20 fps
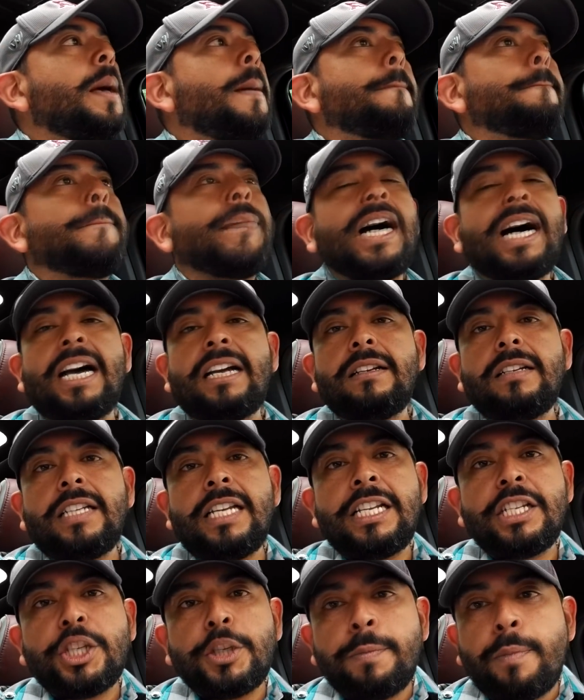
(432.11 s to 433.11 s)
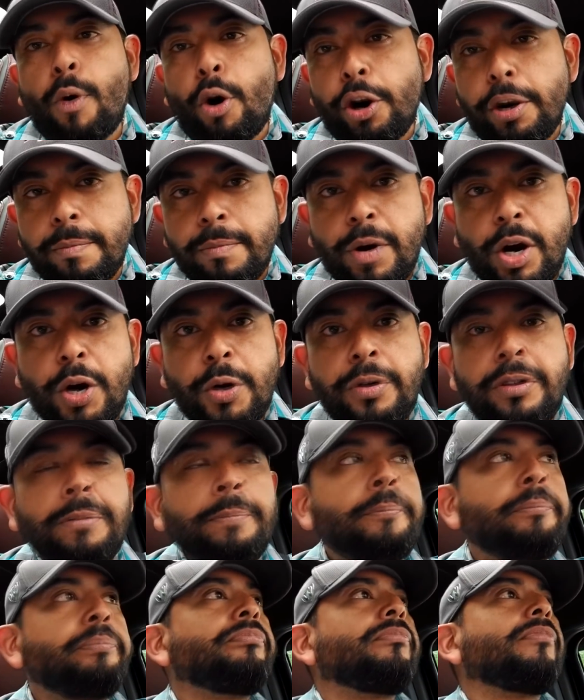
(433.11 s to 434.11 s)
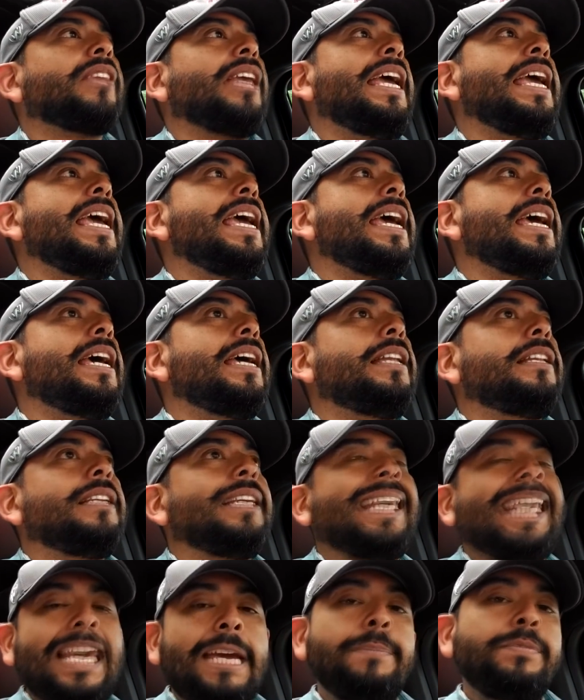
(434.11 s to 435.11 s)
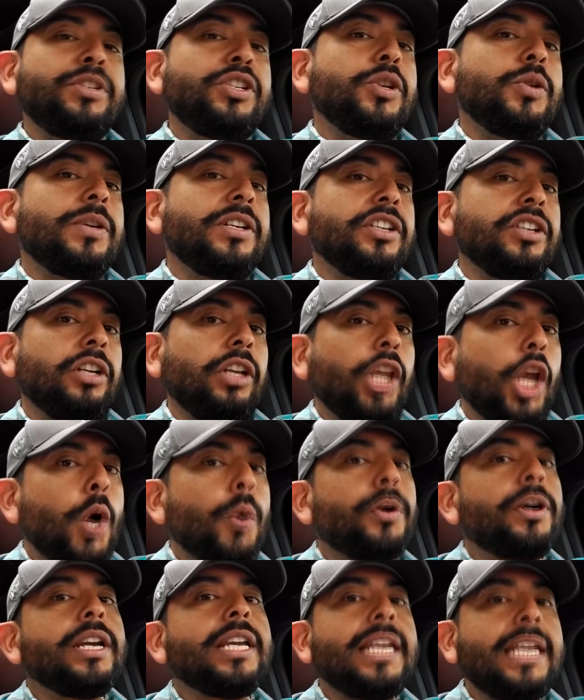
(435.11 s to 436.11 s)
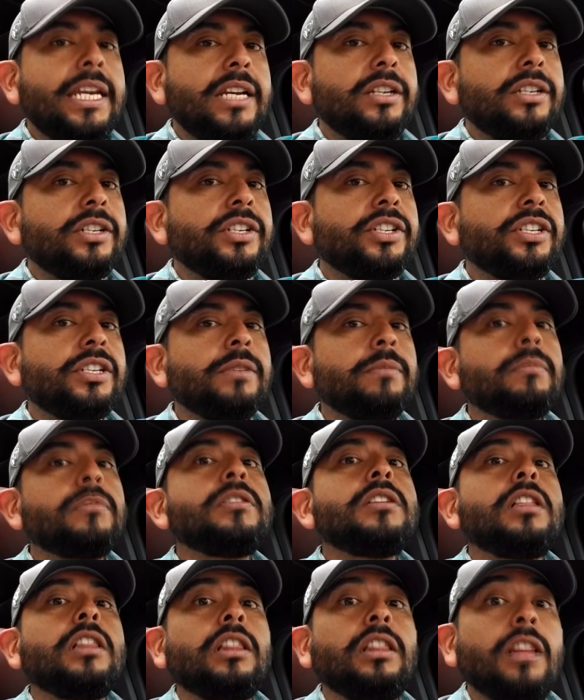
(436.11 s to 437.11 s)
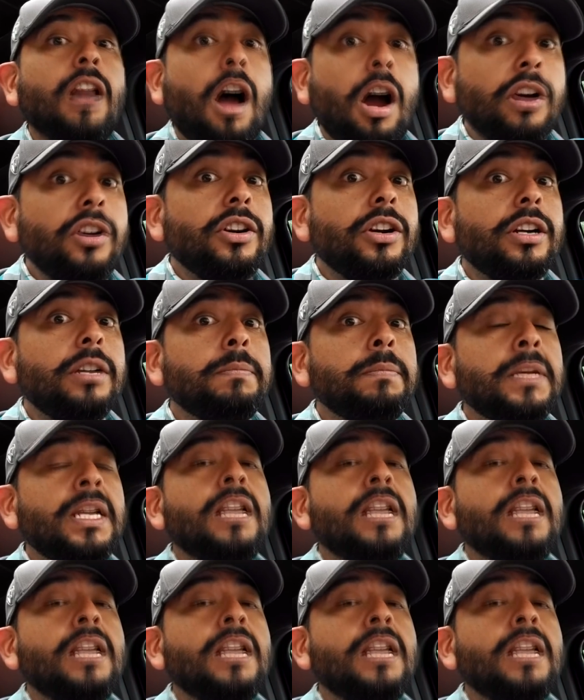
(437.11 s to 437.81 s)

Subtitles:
But in sport mode, it keeps you in your lower gears longer